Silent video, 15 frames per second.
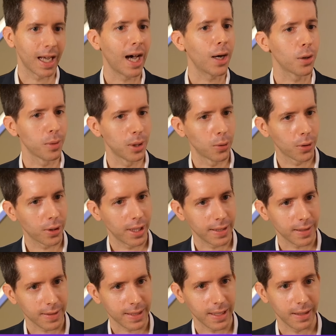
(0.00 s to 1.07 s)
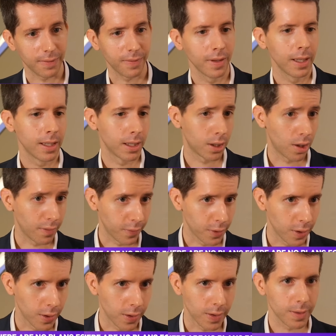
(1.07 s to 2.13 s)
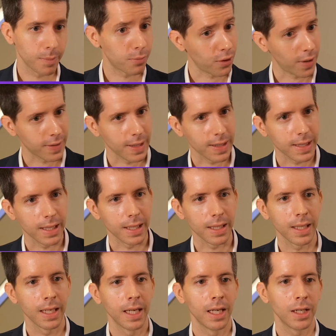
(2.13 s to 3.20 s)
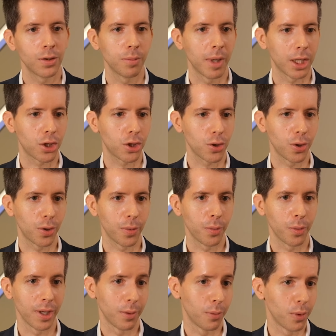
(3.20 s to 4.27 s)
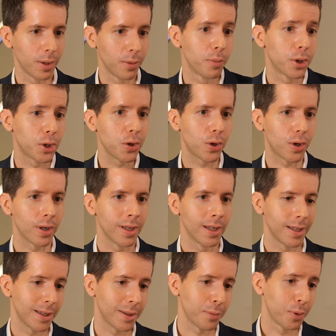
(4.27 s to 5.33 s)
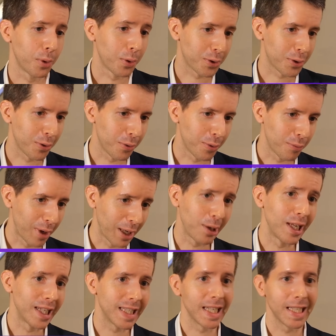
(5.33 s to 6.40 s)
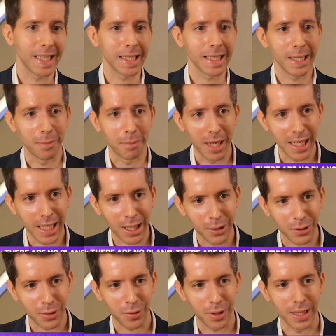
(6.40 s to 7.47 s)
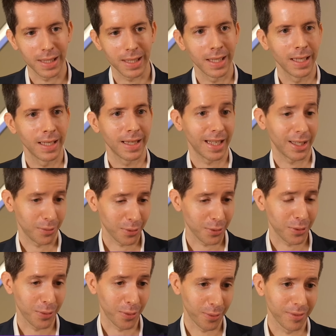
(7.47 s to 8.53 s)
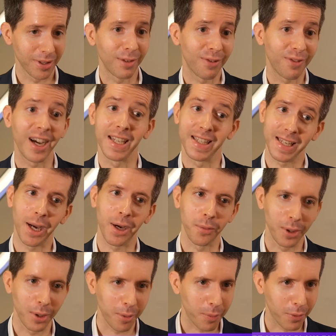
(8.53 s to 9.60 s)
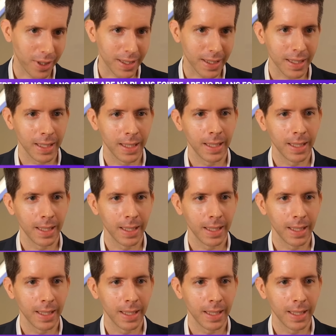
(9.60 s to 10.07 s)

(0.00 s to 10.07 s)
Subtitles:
How do we organize ourselves, governance, processes, to make sure we mature. We're also a regulated entity in many countries. That also defines how we operate.